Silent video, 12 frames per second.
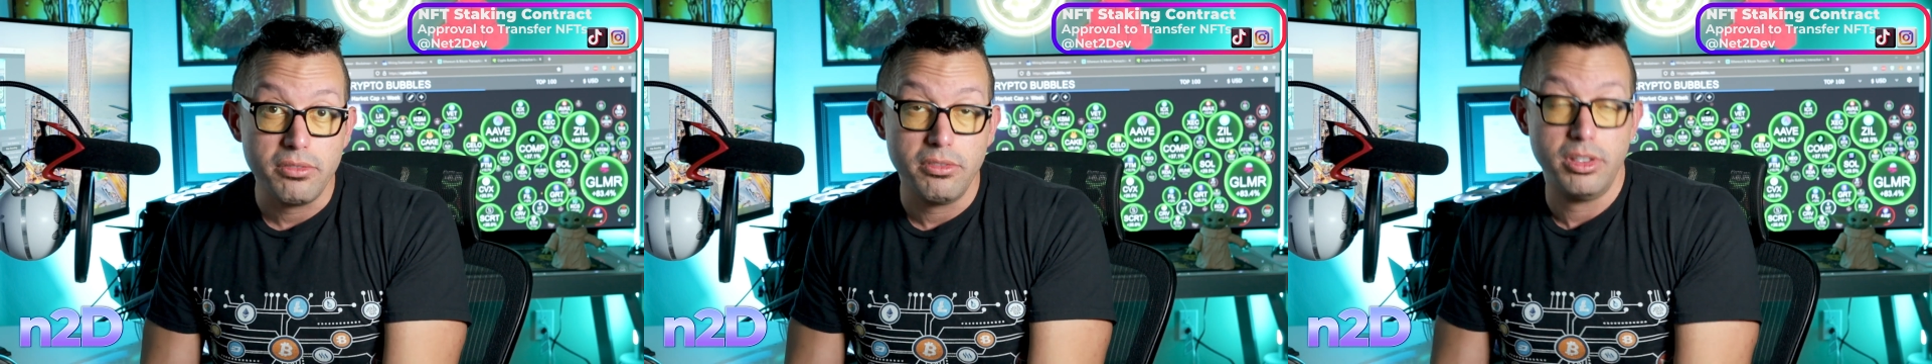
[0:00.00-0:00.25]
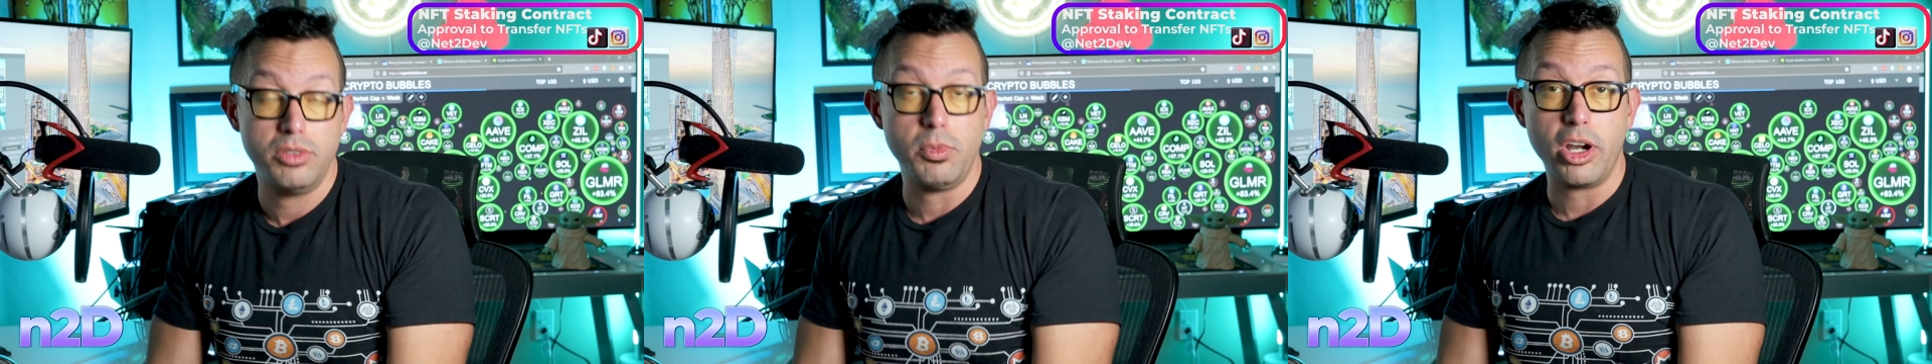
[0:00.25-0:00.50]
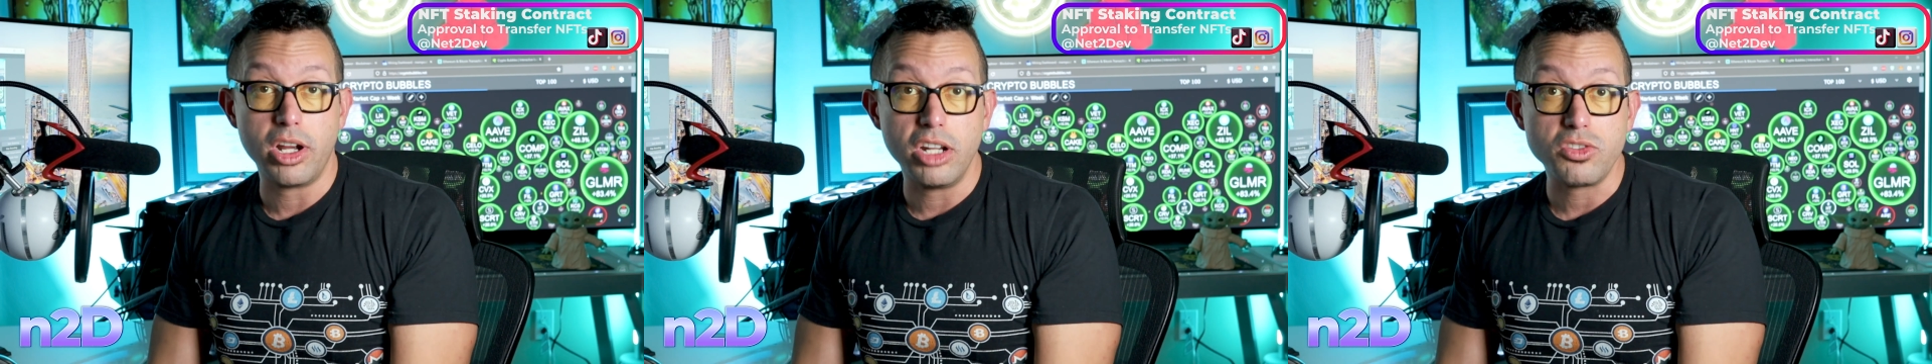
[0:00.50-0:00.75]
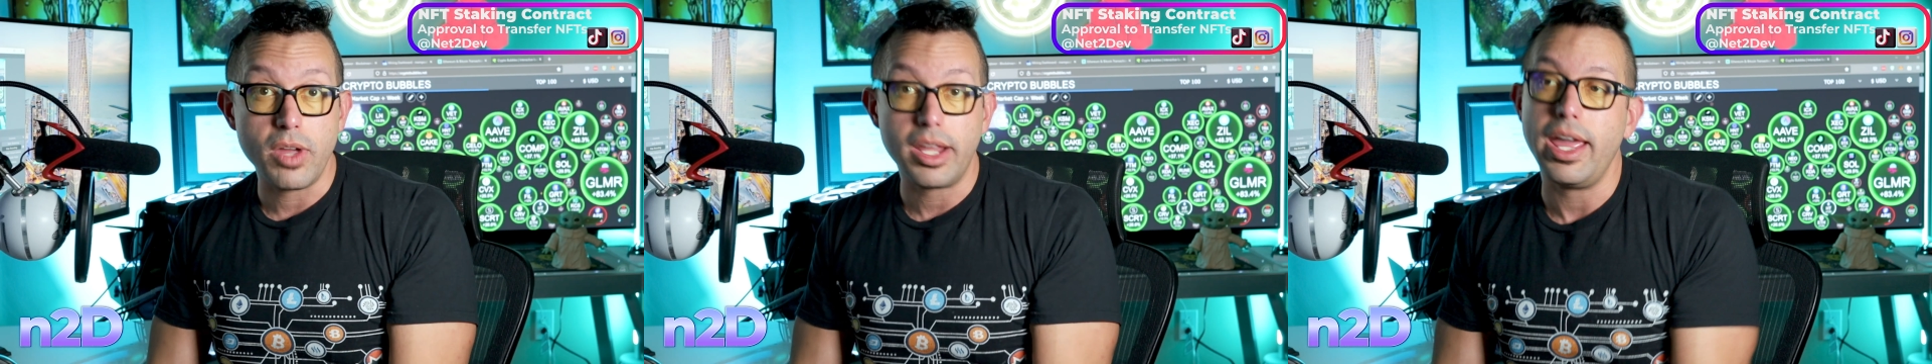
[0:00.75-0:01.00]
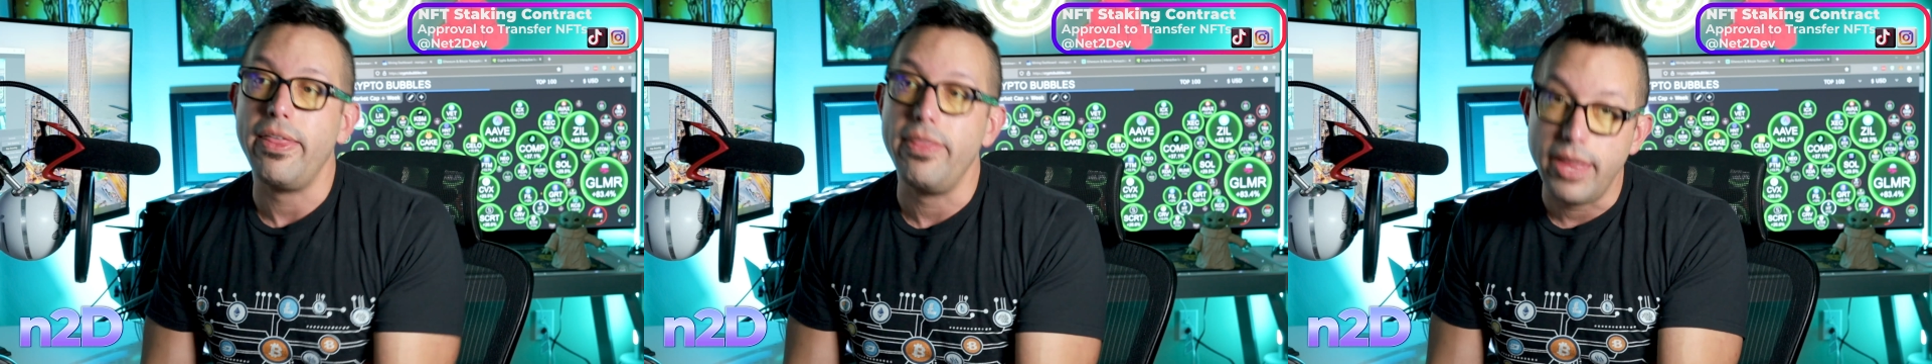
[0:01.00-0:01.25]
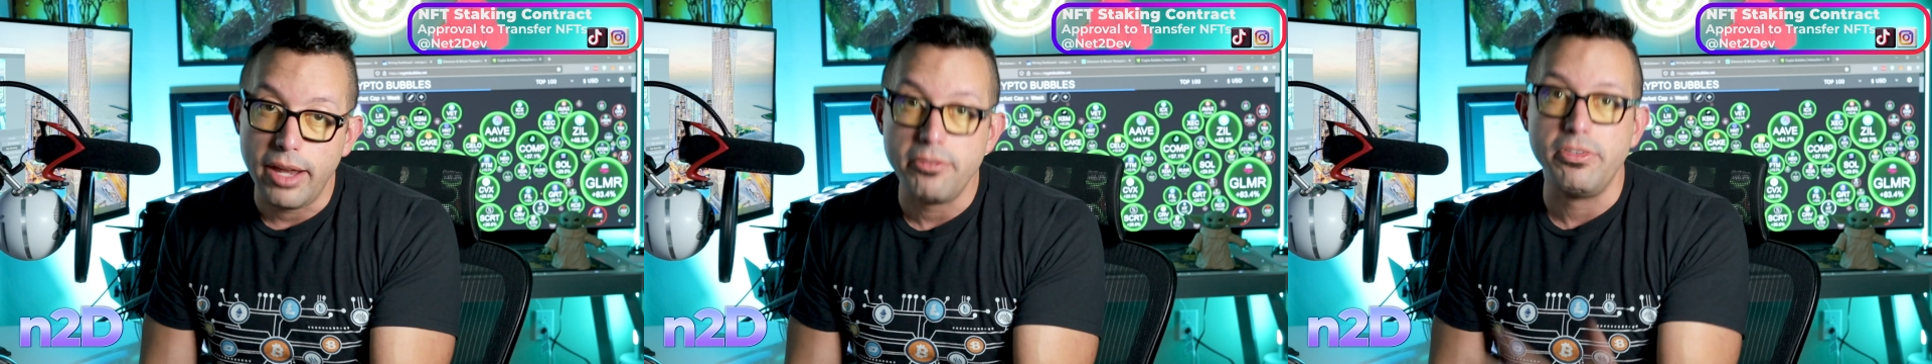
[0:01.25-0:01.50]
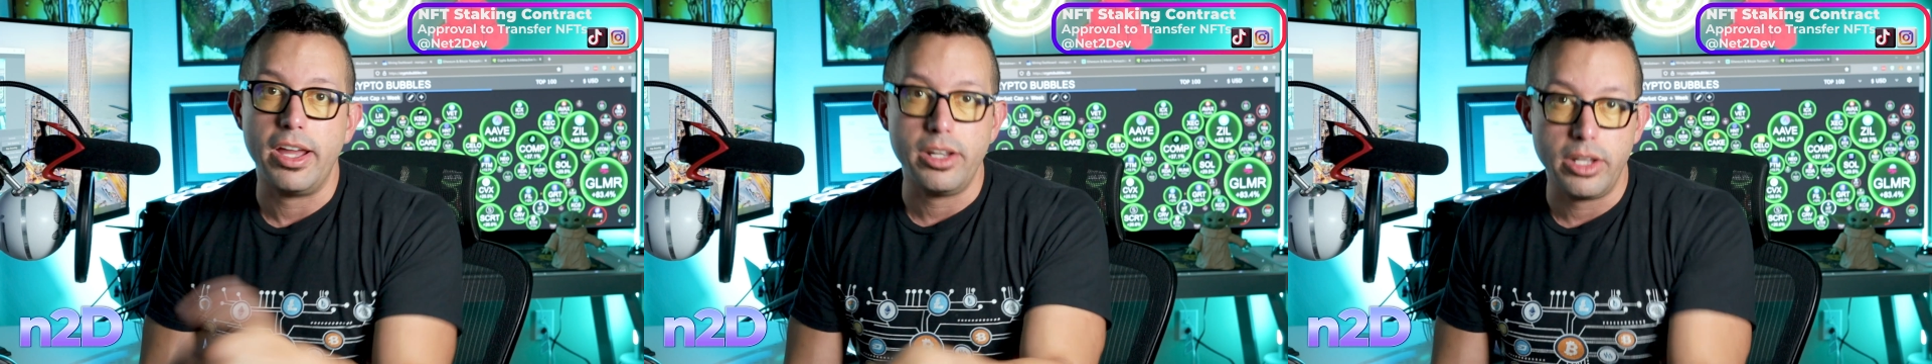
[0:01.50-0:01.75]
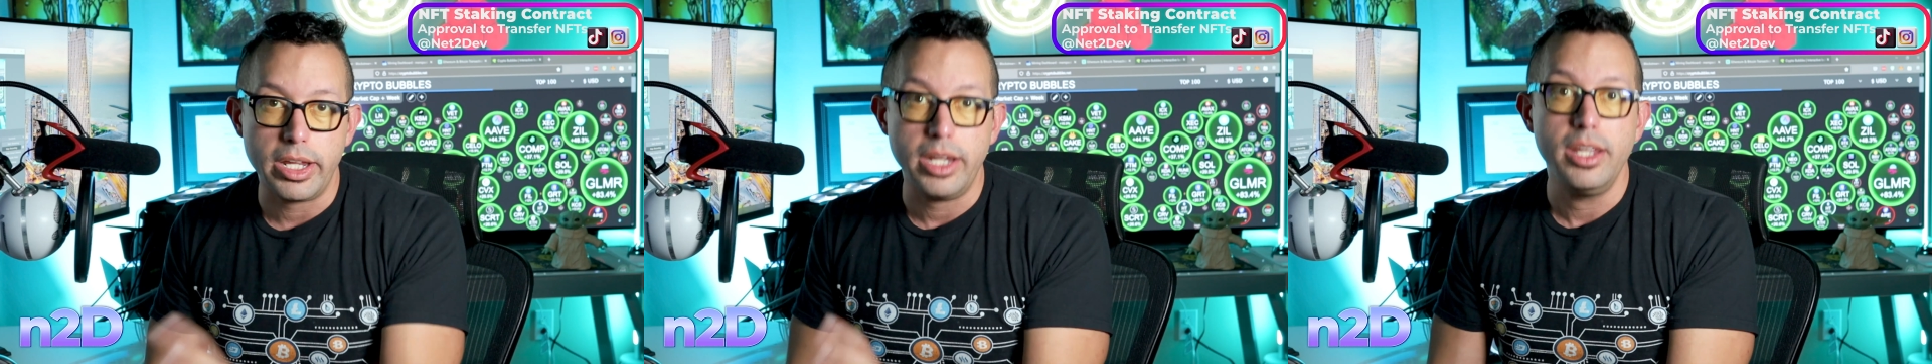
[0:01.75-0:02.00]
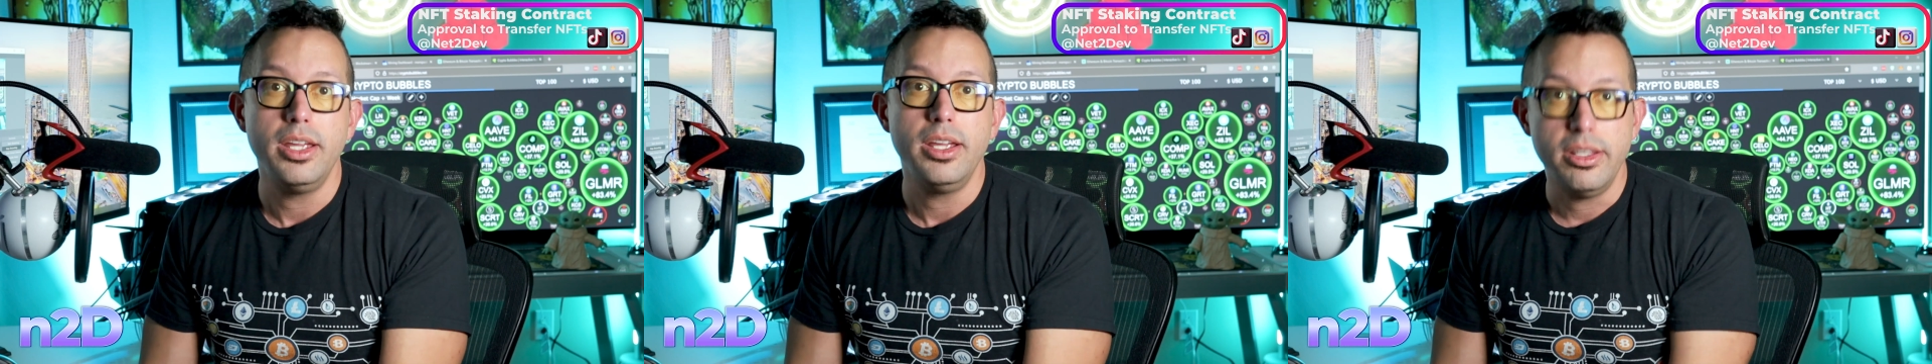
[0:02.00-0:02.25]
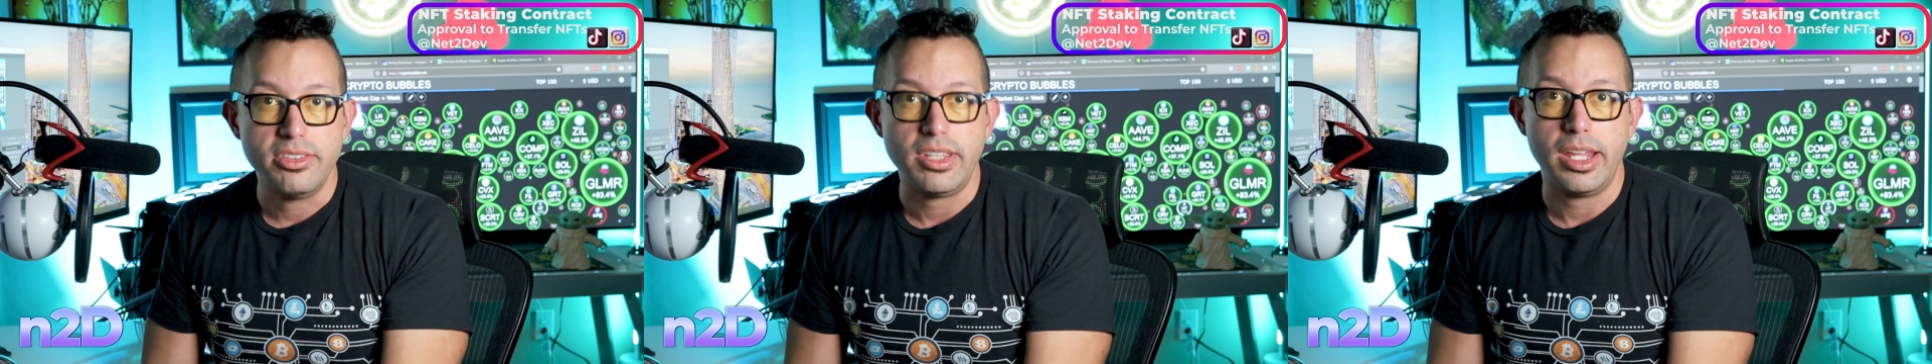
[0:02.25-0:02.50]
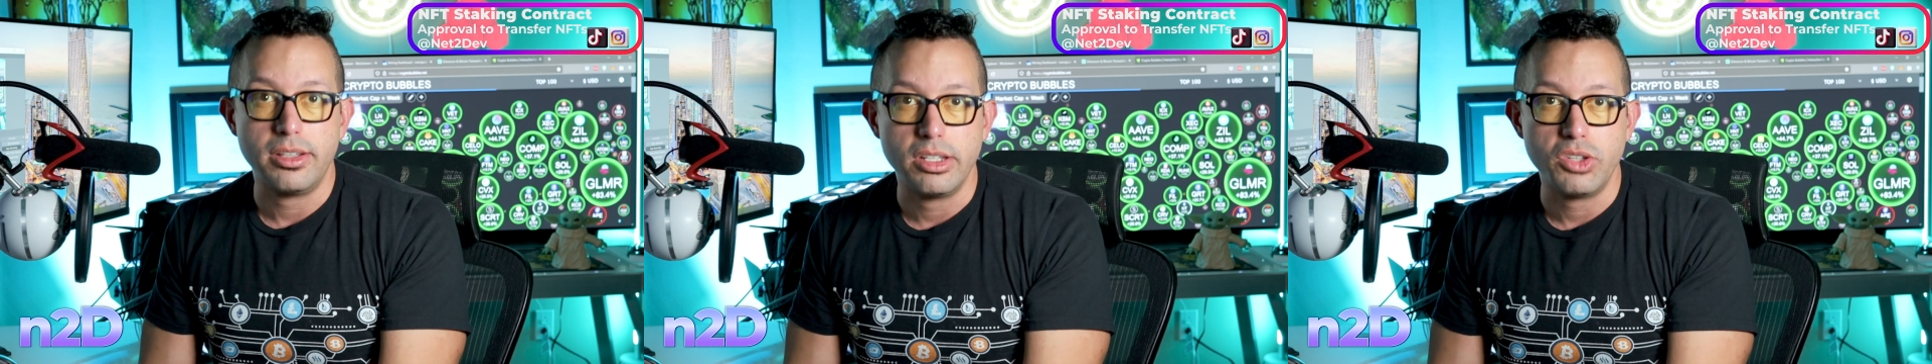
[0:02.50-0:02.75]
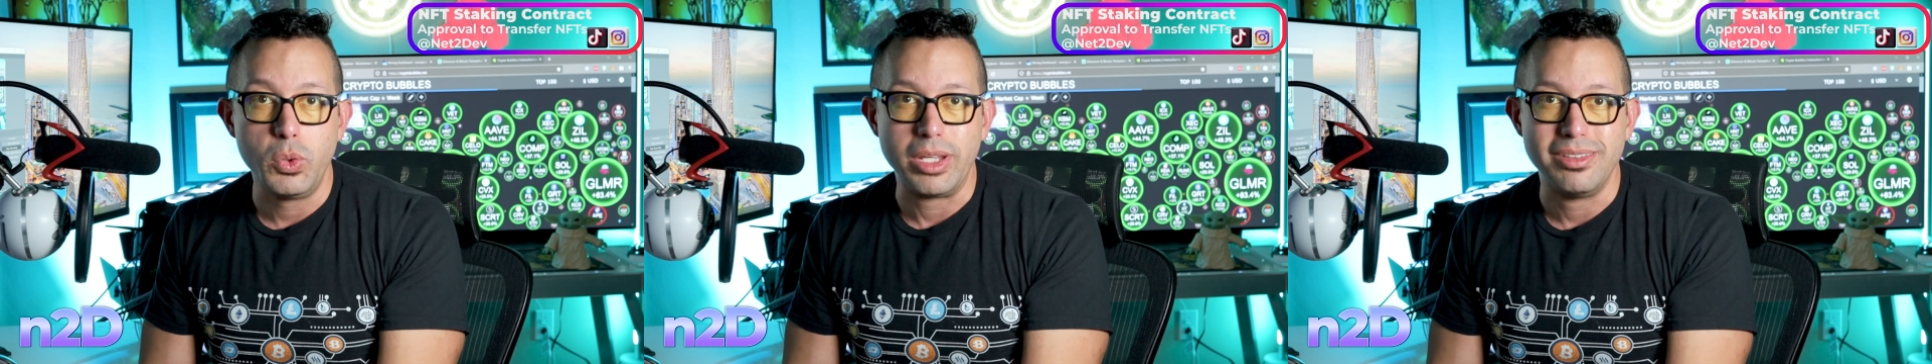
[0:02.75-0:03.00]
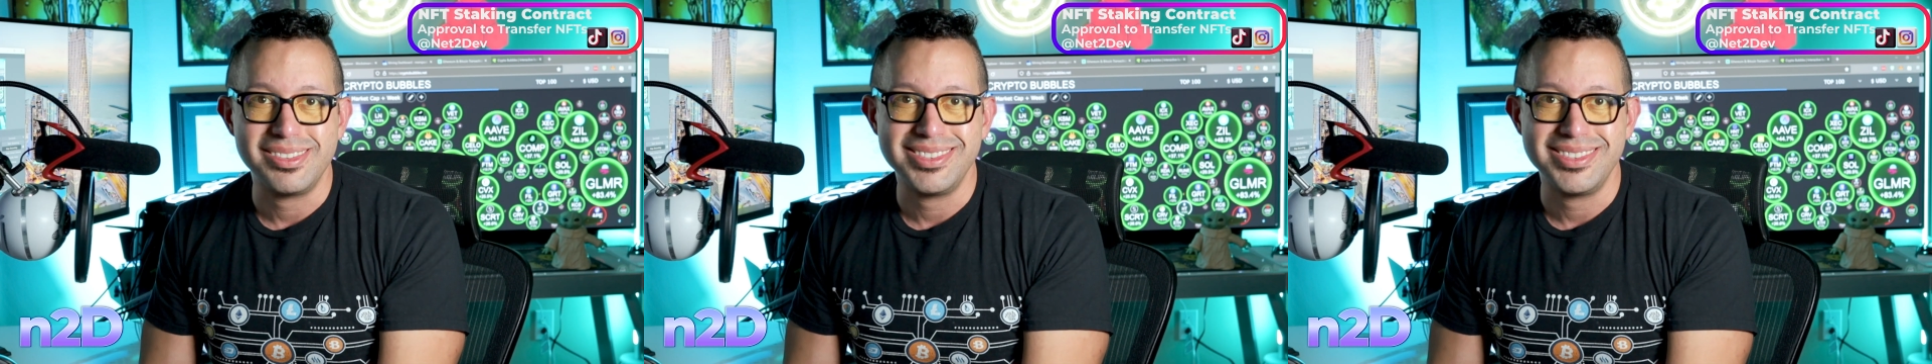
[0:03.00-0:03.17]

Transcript: smart contract and then finally stake the tokens.